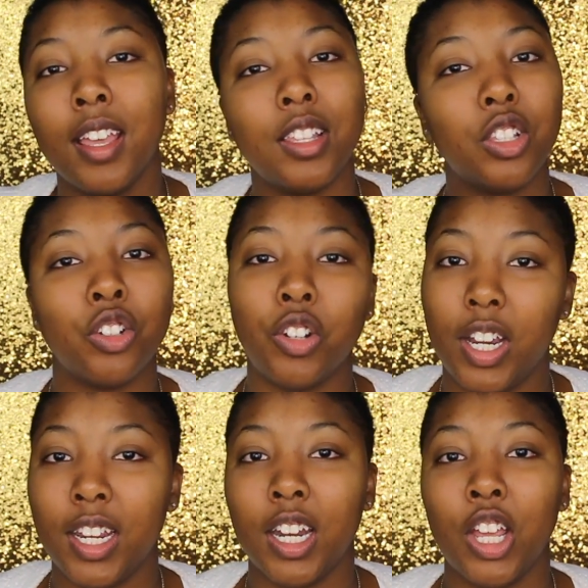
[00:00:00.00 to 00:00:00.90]
it's
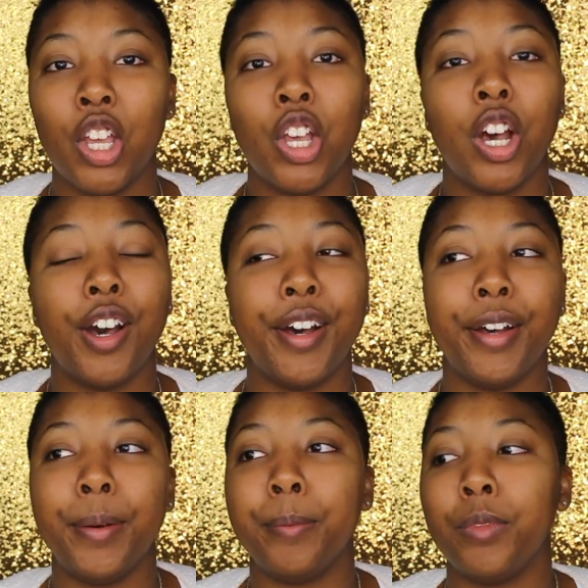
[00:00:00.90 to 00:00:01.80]
great.
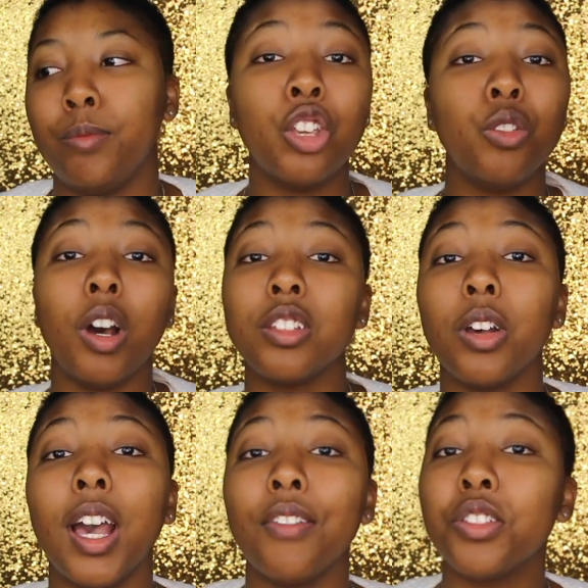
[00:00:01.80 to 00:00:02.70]
You
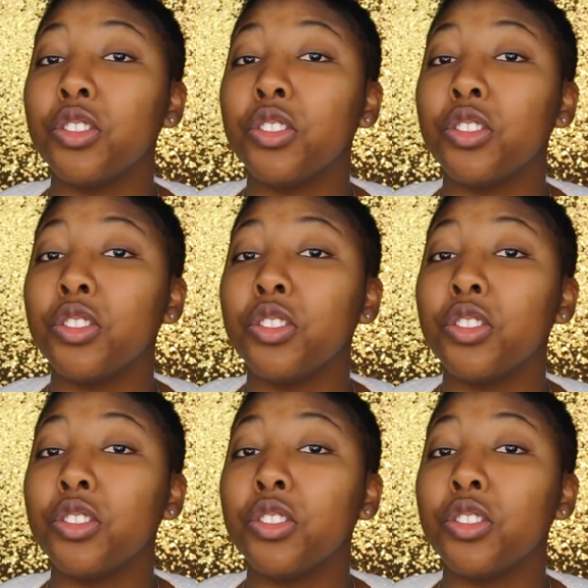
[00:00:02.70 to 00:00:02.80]
also have